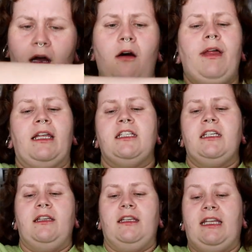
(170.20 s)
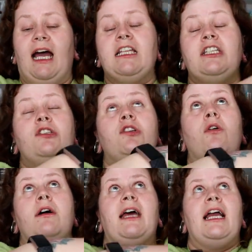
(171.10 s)
Oh, that's that is
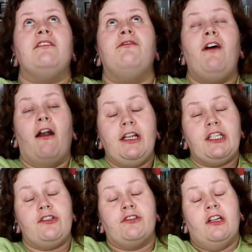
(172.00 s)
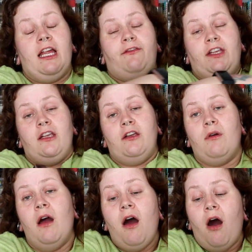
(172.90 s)
so that is very subtle. If
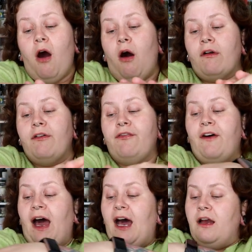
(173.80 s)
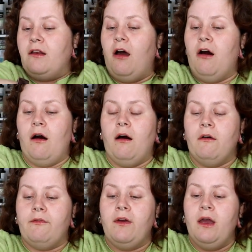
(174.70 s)
you are a fan
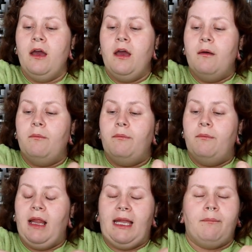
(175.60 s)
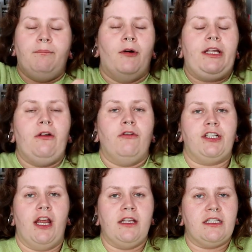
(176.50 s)
of like body
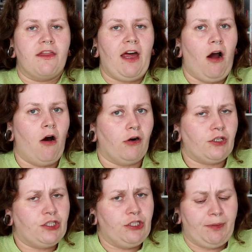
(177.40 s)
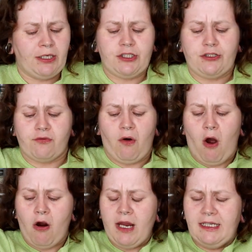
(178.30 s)
lotions that aren't super
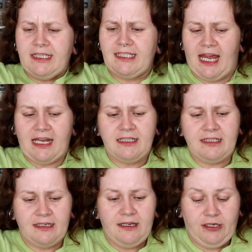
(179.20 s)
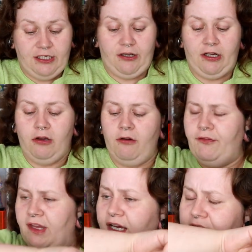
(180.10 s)
strong in scent, you're going to
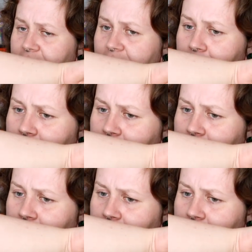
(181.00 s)
love this.